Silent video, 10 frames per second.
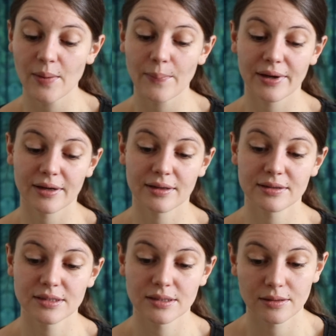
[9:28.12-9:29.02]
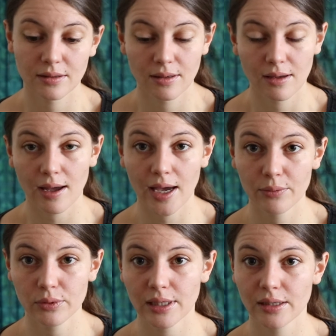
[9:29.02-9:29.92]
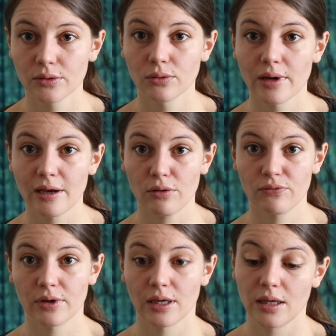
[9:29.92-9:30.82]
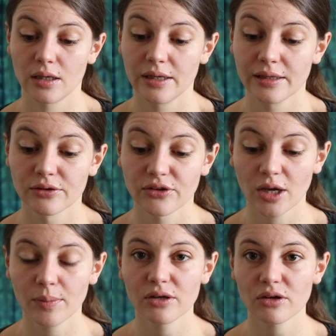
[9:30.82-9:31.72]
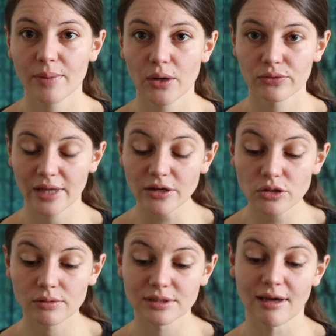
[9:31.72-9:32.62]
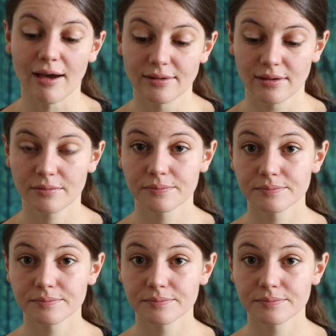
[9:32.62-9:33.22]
But I would like to have a little segment about natural dyeing.